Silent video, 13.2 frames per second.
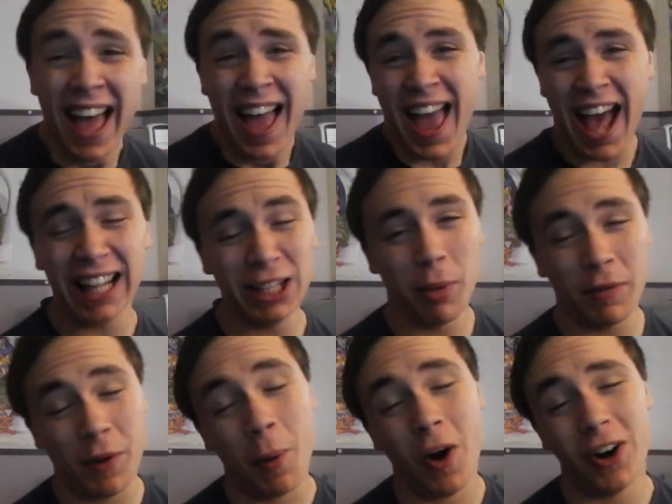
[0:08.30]
Hello
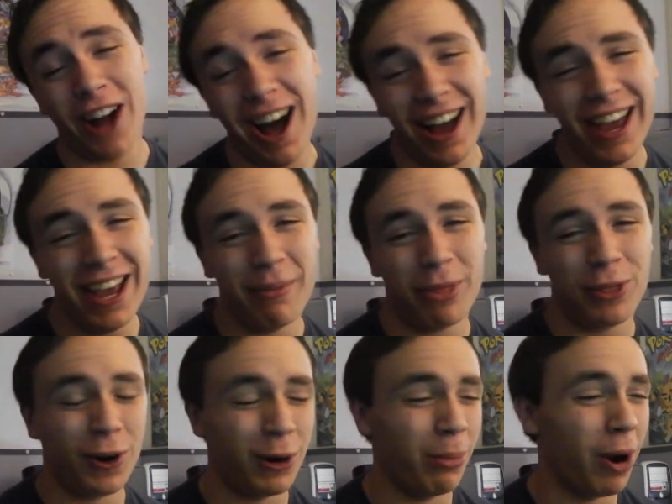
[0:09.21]
everyone, I am
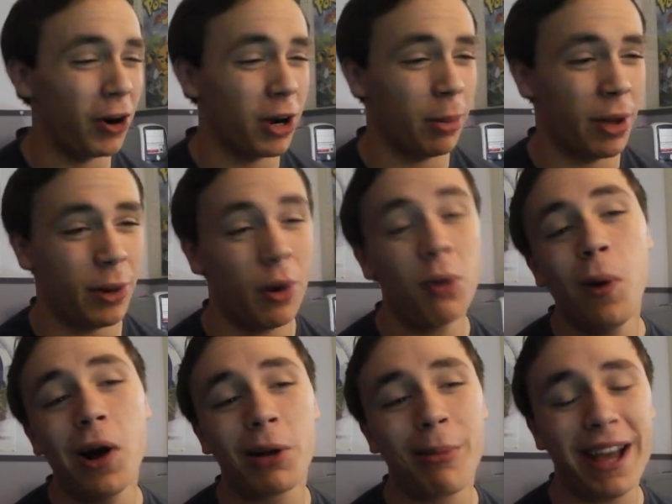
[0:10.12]
Third Mario Brother, and
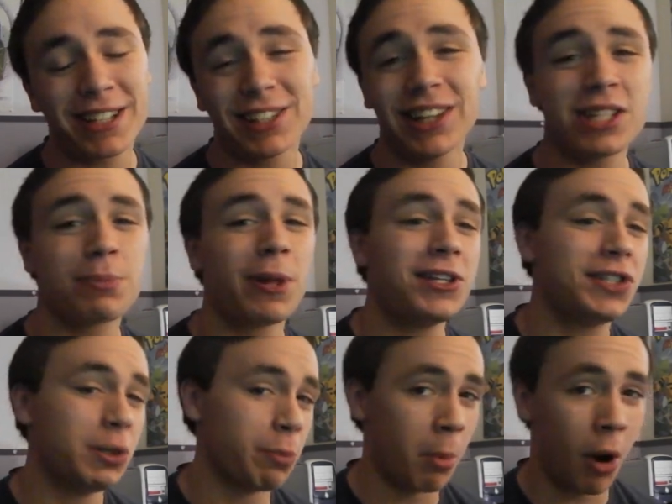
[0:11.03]
welcome back to Let's Play
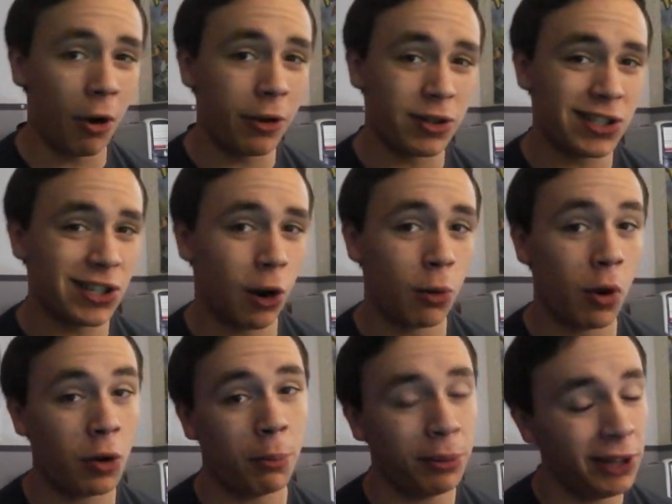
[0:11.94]
Super Mario Star
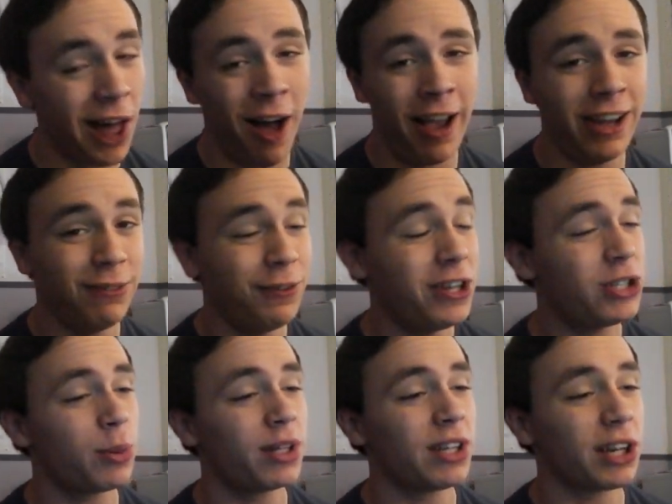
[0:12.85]
Road Blind,
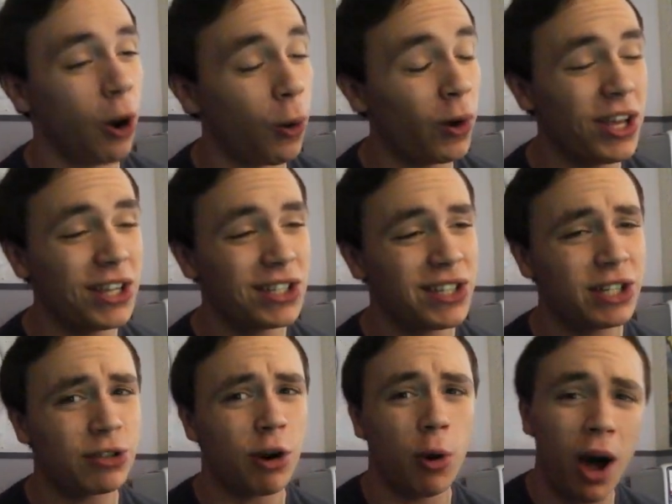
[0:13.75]
featuring the corniest
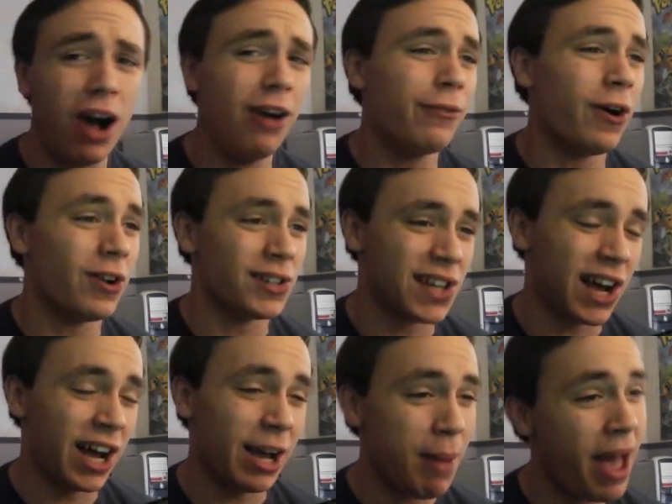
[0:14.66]
intro of all
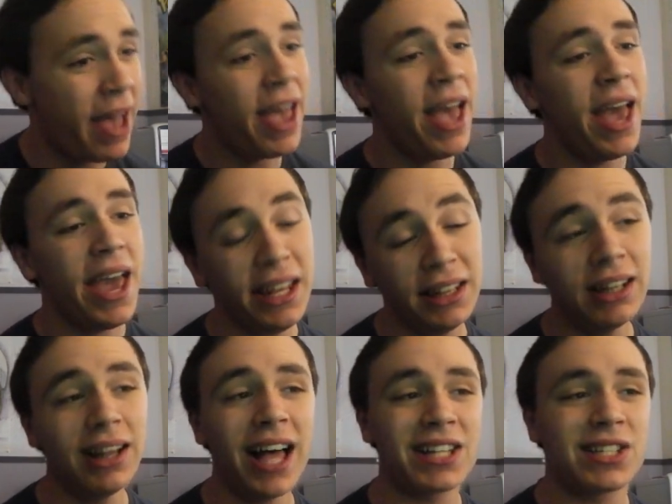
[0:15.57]
time. In the
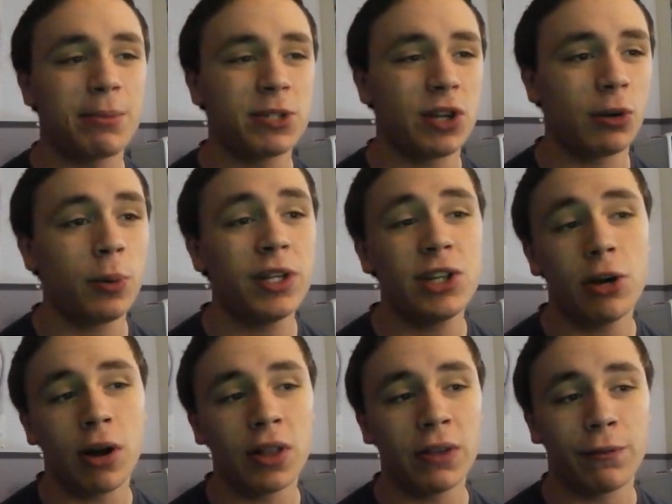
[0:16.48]
last episode, we took
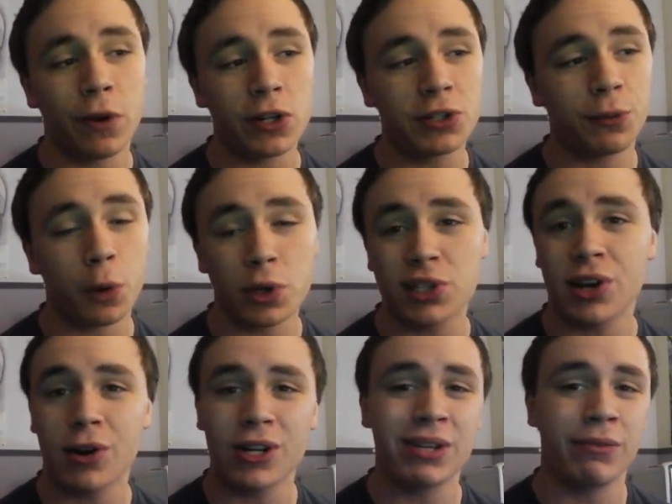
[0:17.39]
on the first 4
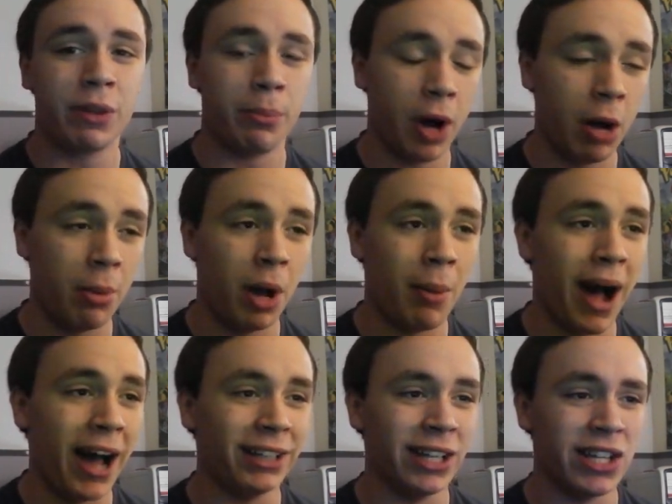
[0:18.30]
stars of the Bob-omb
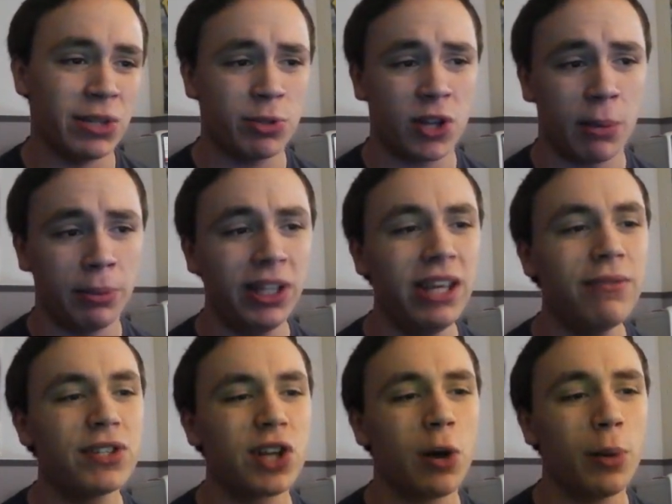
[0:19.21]
Islands, which I believe
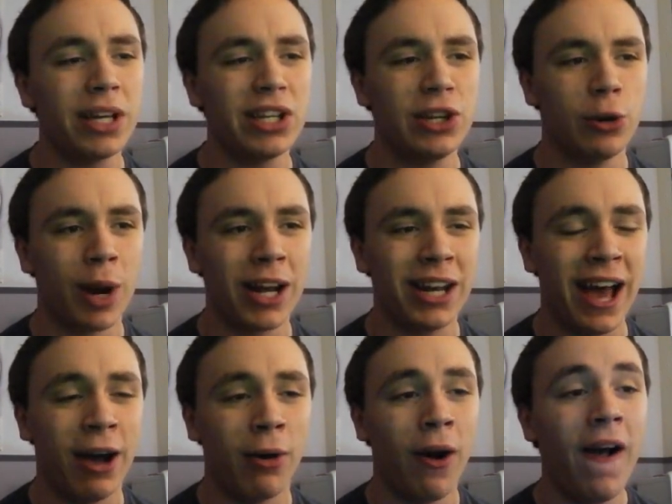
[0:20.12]
is all we can do right now.